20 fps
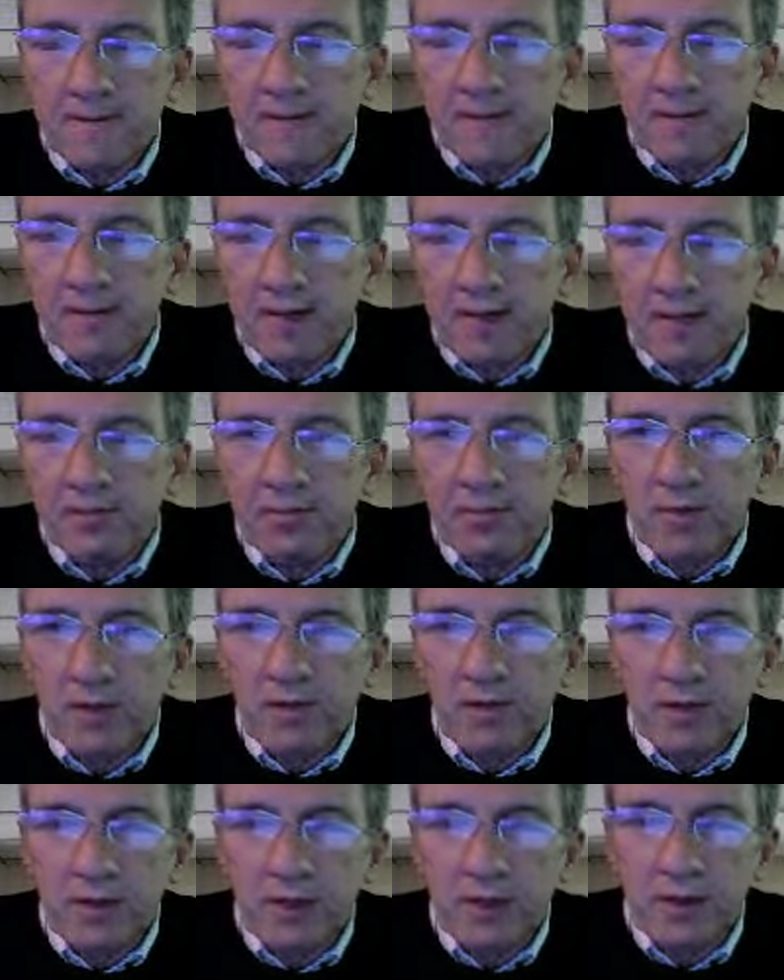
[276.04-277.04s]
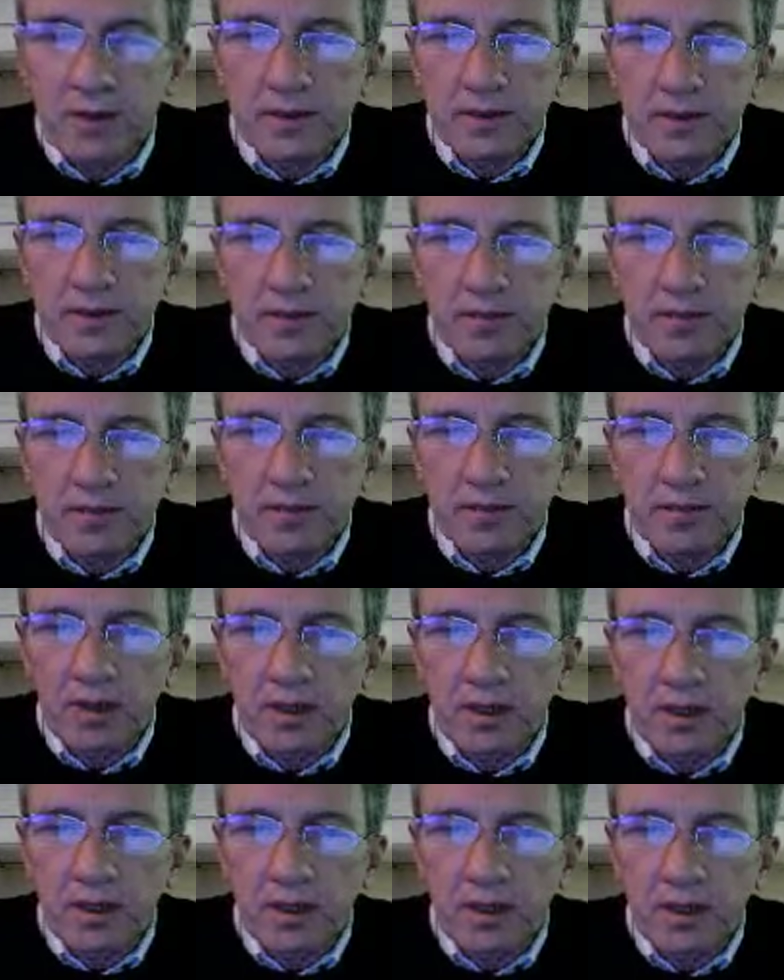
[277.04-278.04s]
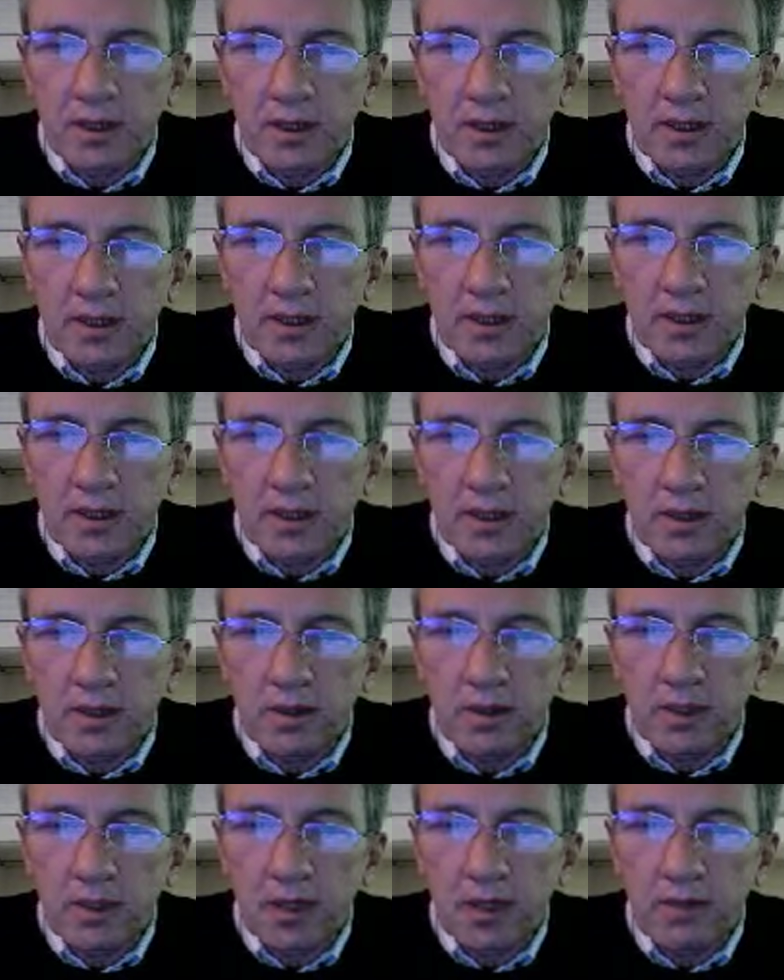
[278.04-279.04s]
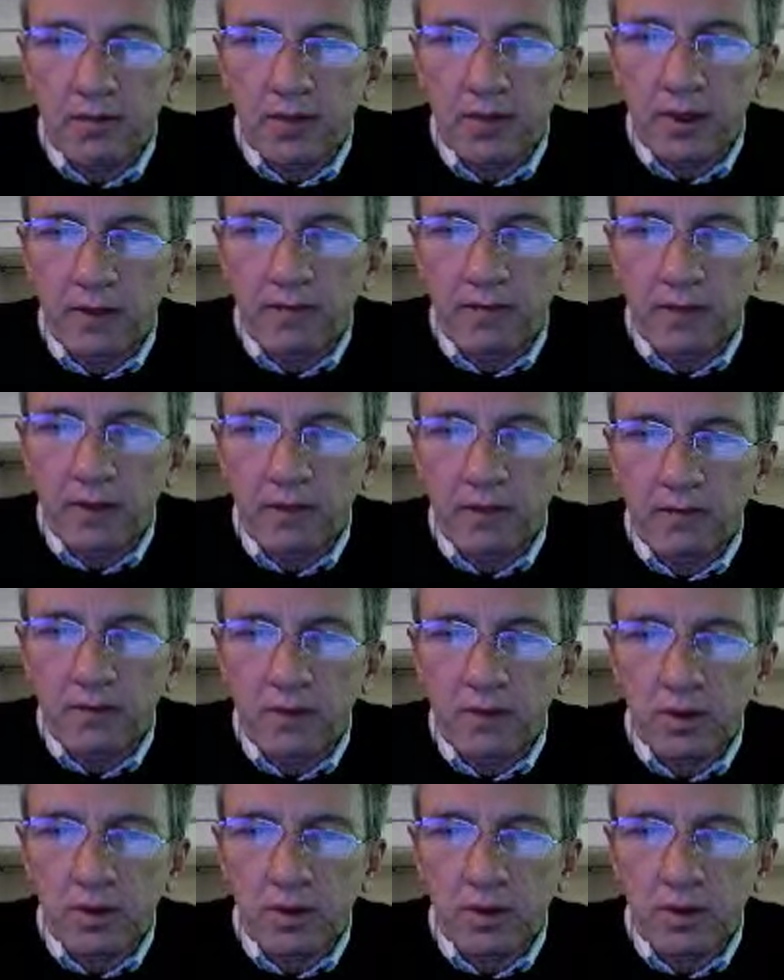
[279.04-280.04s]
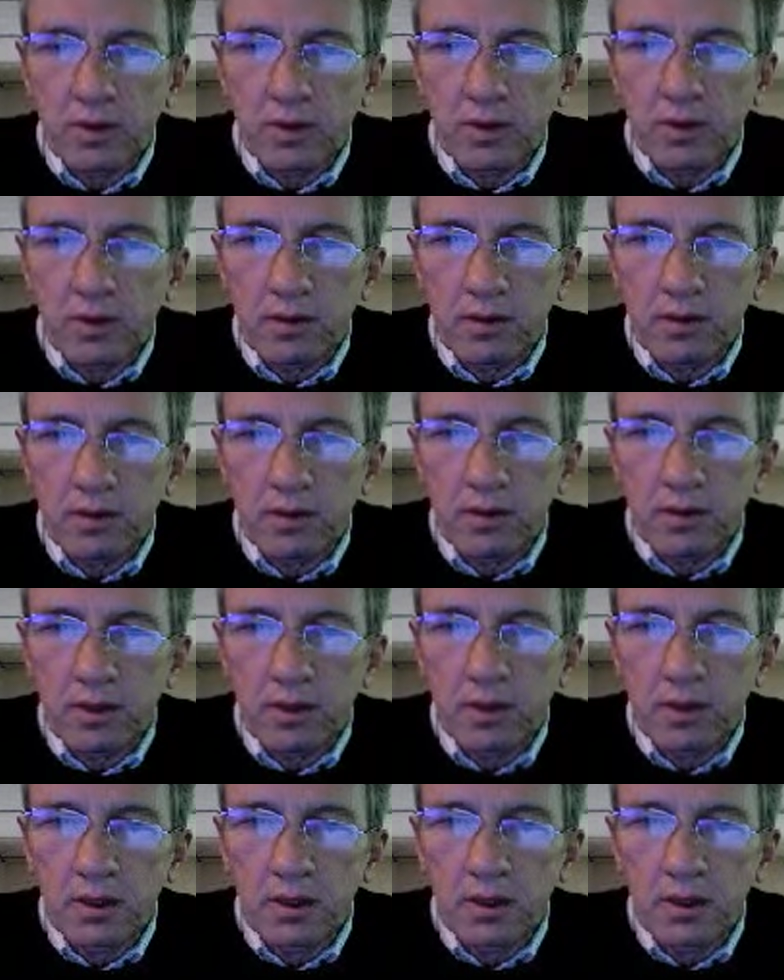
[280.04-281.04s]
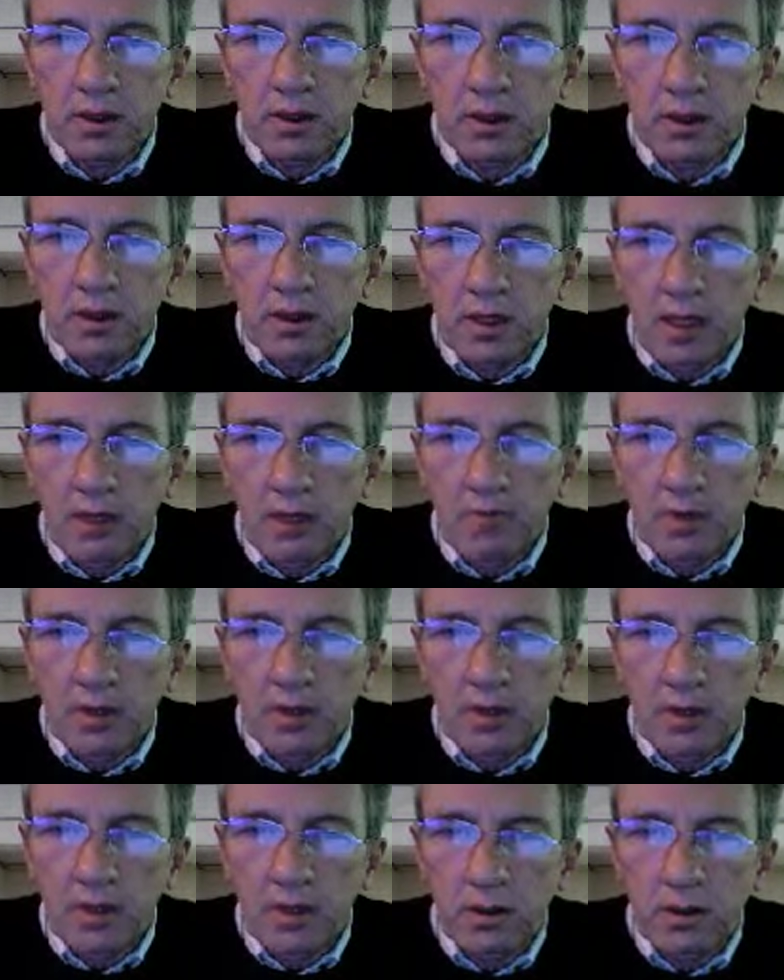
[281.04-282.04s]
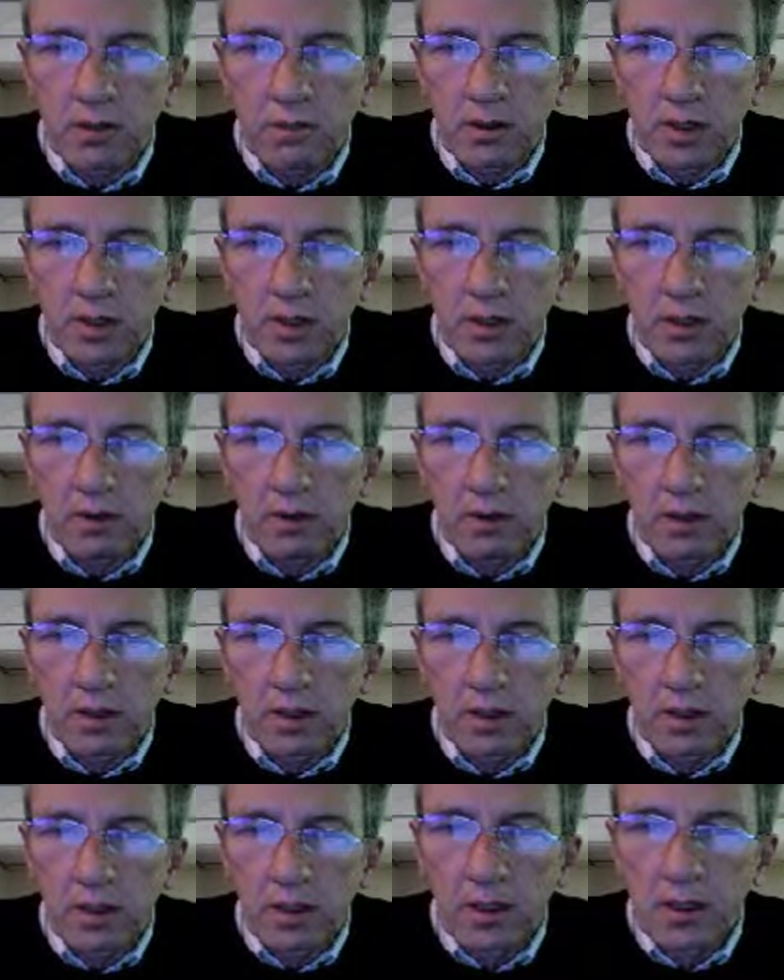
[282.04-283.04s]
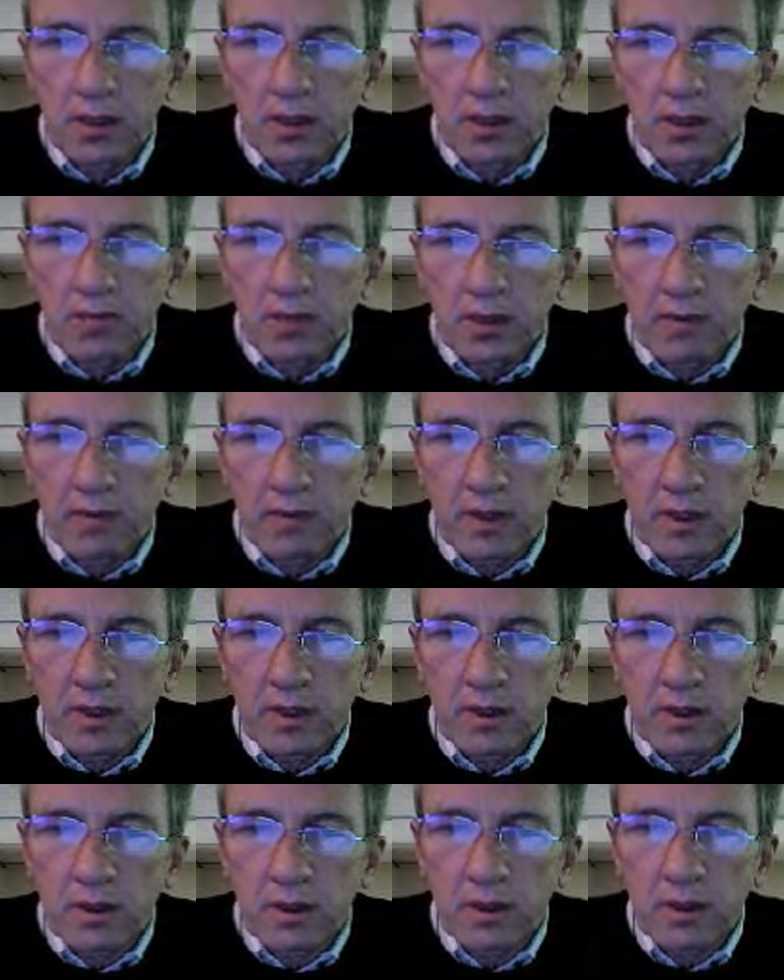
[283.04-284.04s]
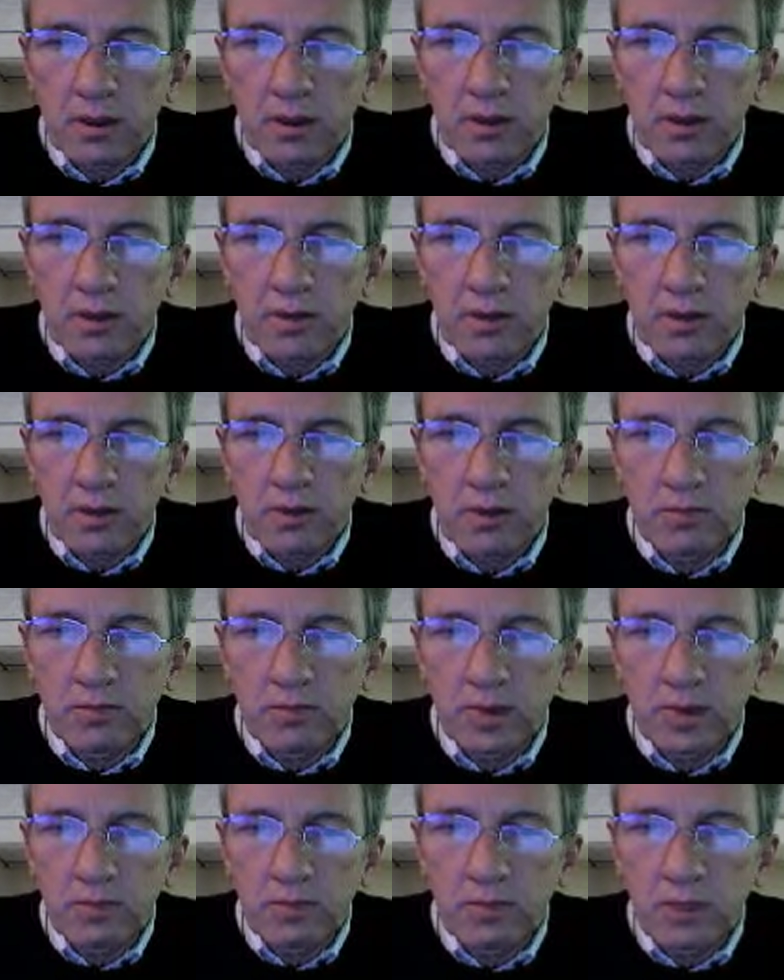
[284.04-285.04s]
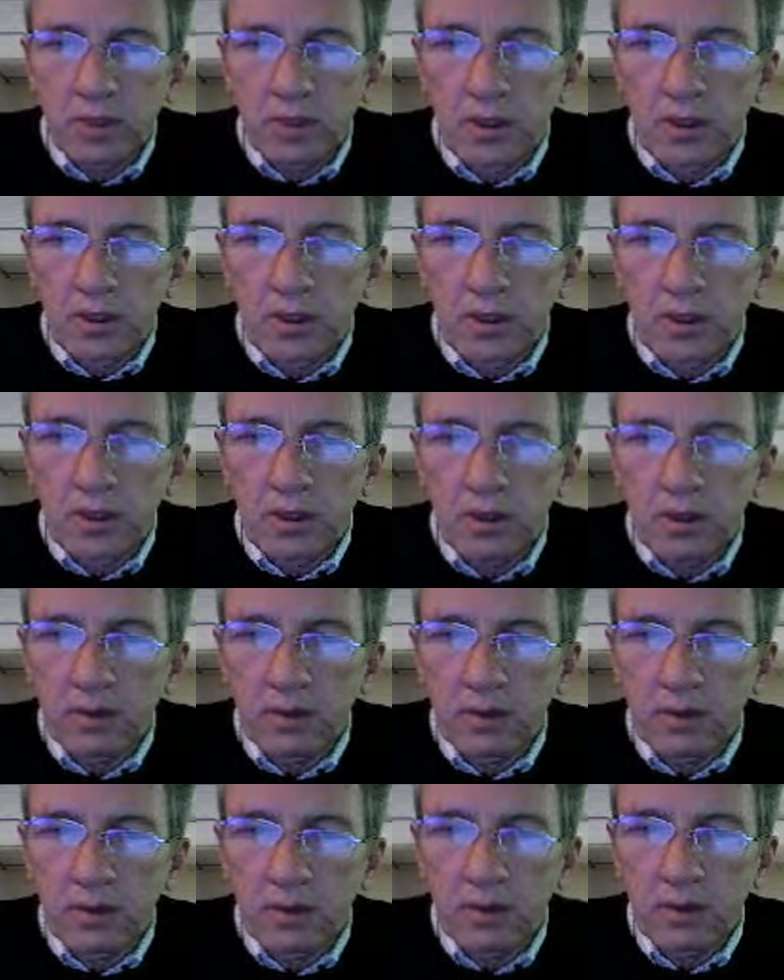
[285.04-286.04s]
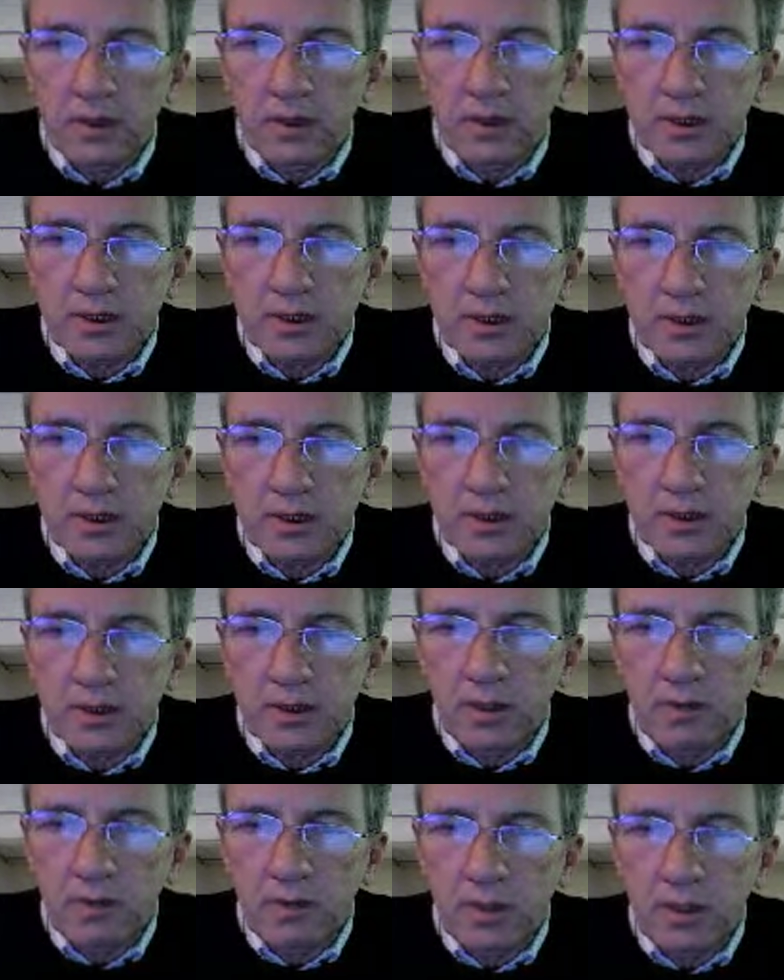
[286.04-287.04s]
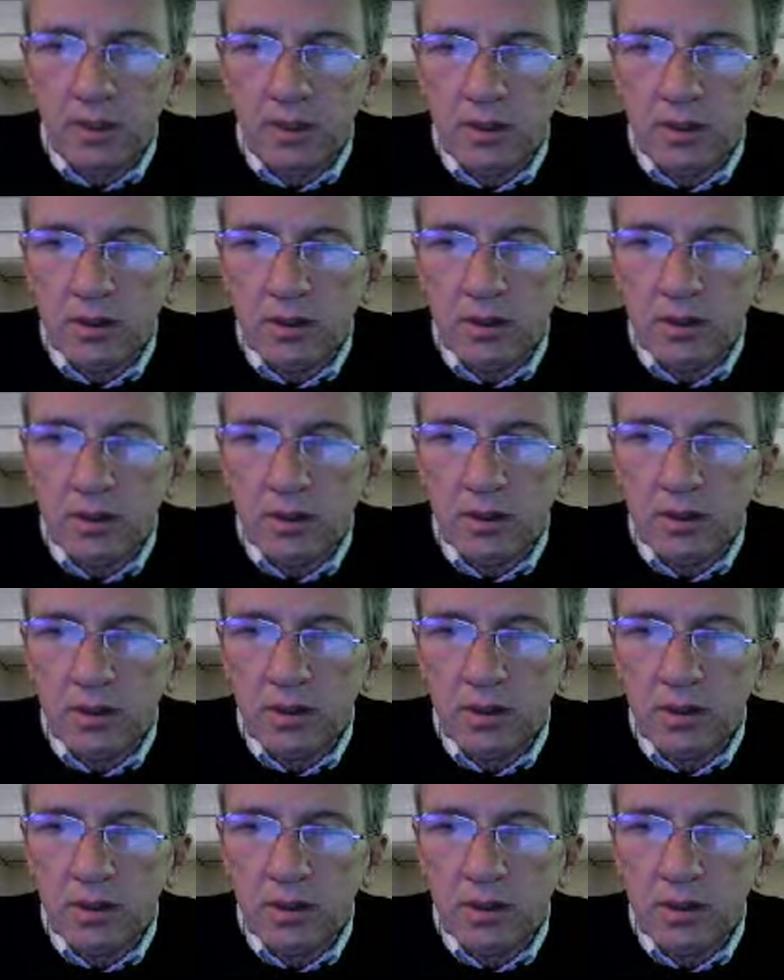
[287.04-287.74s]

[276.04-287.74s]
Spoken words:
well, memory doesn't serve me, but I can take a look at it when I've exported the other, or copied the other readout. But I've got 32-minute mean, the variance and standard deviation,